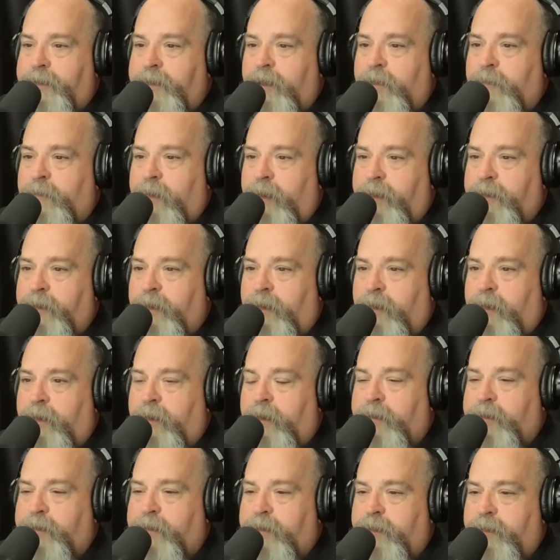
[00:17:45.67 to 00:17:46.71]
take my
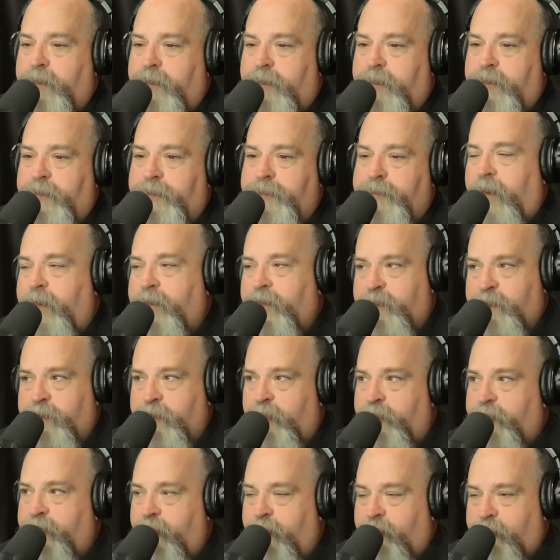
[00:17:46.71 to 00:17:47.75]
dog to. I just
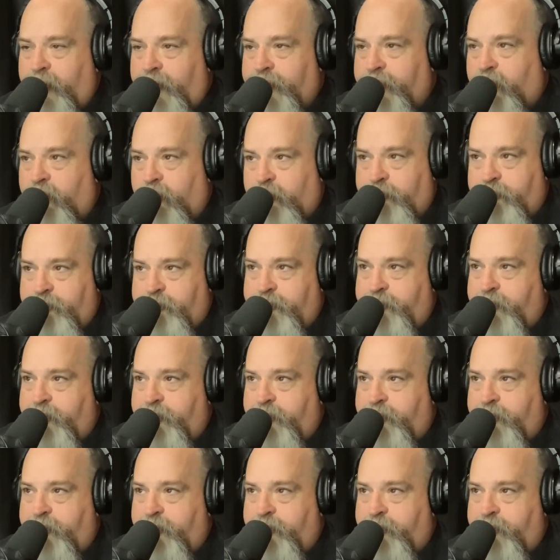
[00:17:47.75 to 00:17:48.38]
moved here to my dog.